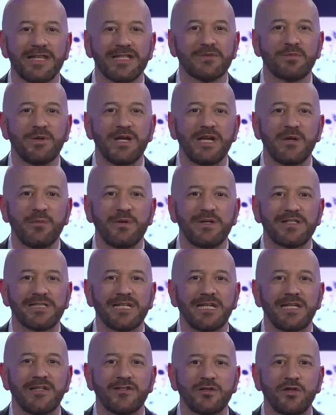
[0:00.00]
This week, we
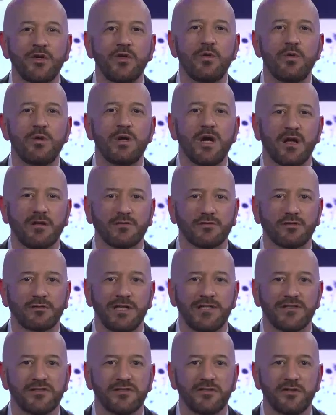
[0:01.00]
see two cultural
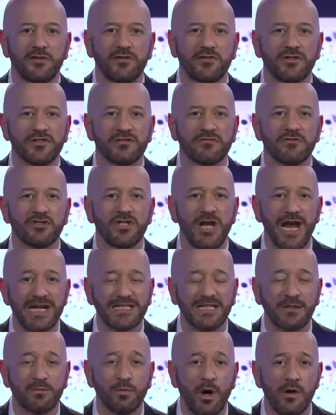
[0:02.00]
institutions
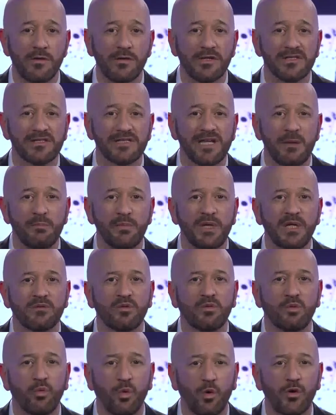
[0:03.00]
rejecting wokeness and being
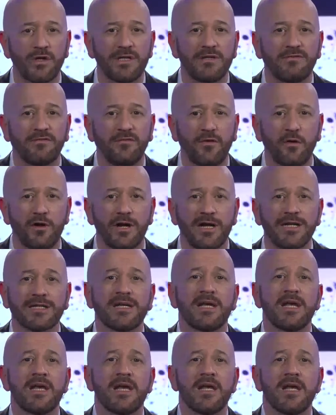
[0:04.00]
rewarded for it.
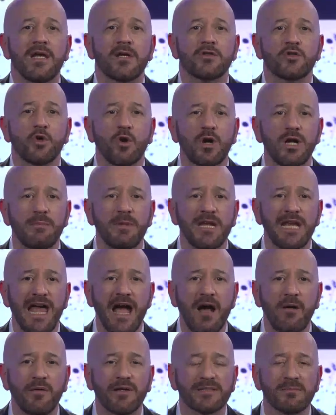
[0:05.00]
Joining me
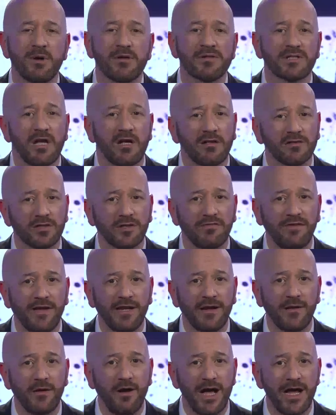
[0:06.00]
now is the most cultured
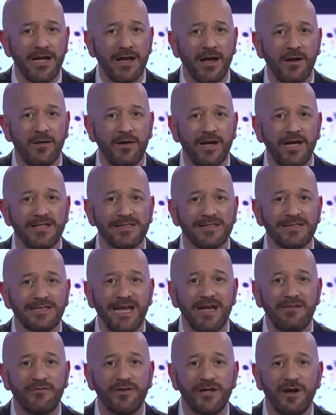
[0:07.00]
fellow I know. It's
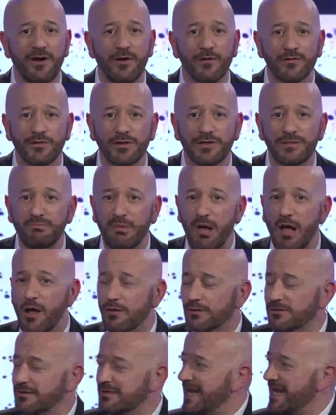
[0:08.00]
David
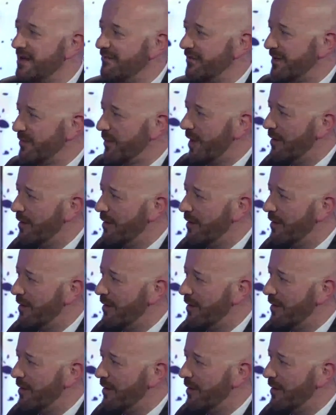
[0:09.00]
Oldroyd-Bolt. David,